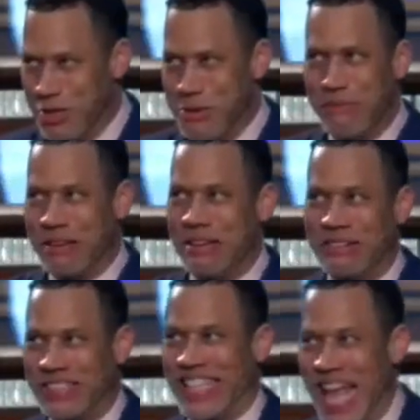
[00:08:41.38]
you have to
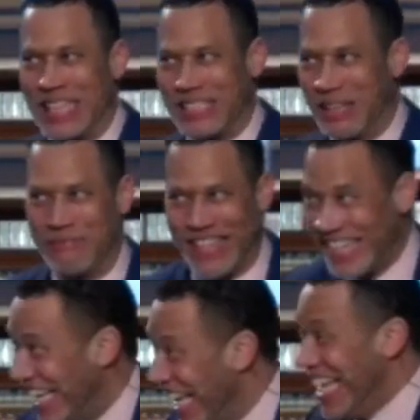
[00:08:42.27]
understand something.
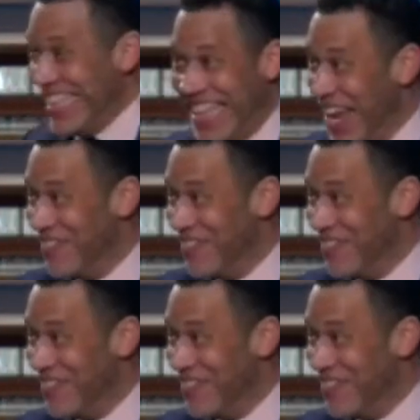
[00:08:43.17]
They've